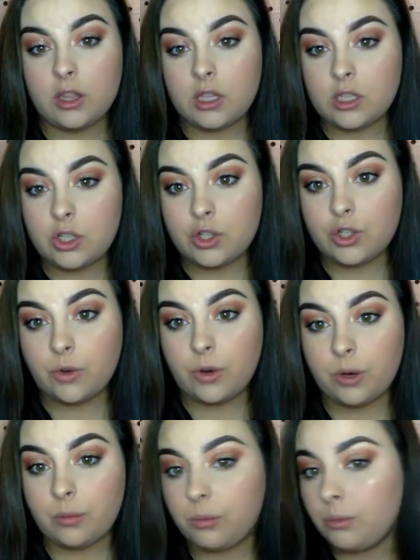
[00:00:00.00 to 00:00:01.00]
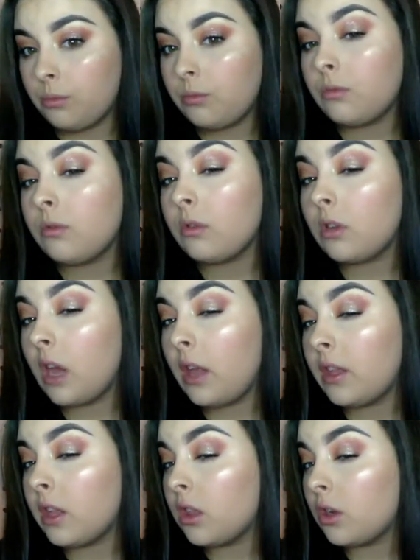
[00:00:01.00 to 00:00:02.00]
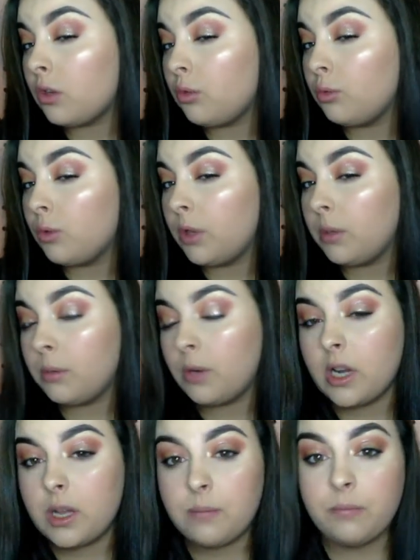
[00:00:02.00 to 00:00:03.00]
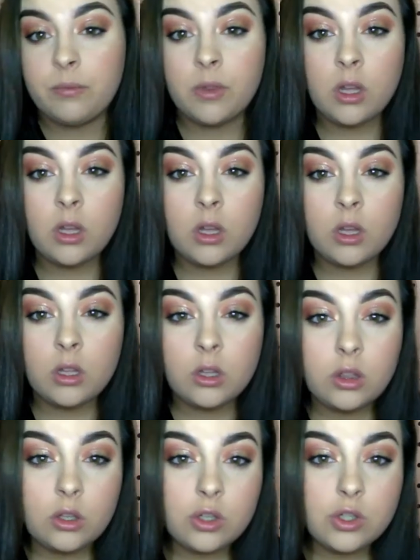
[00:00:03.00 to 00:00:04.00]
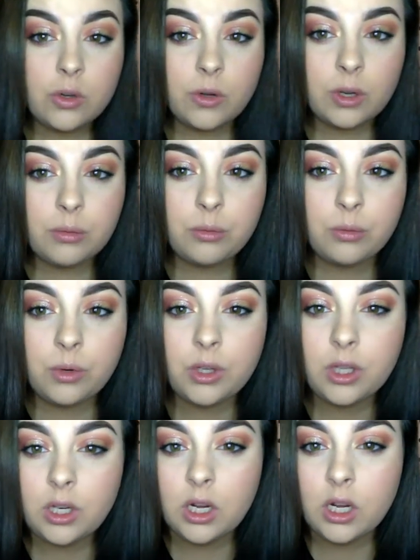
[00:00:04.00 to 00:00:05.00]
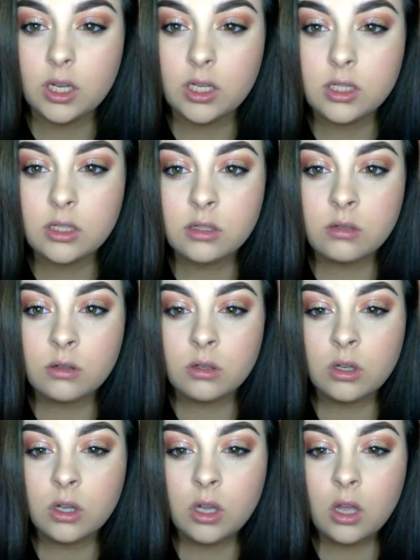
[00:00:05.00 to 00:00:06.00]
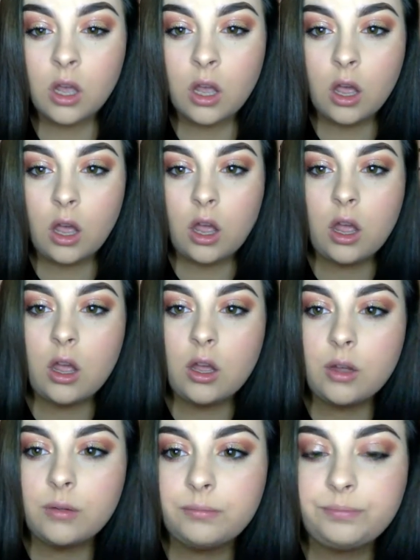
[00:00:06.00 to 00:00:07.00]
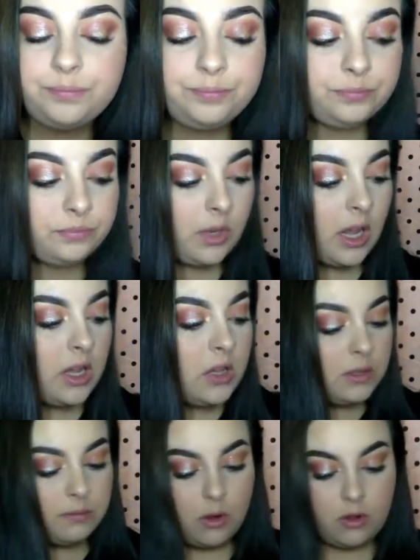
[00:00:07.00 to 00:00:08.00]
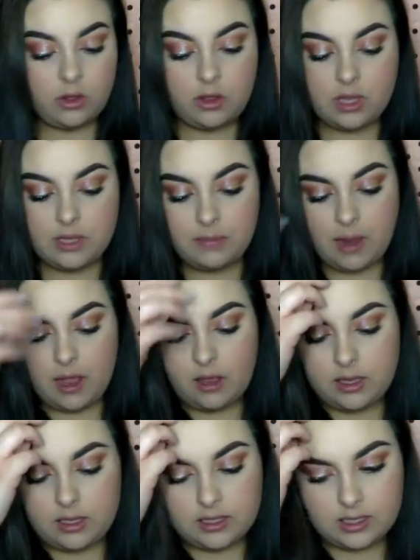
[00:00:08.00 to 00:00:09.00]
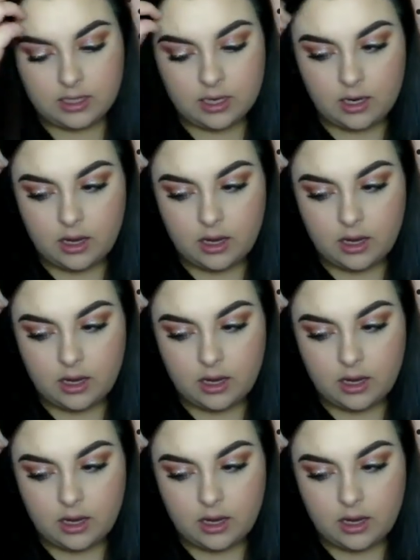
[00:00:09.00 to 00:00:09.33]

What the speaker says: these are showing up, I think they're really pretty. They're showing up really nice. I use both of these palettes.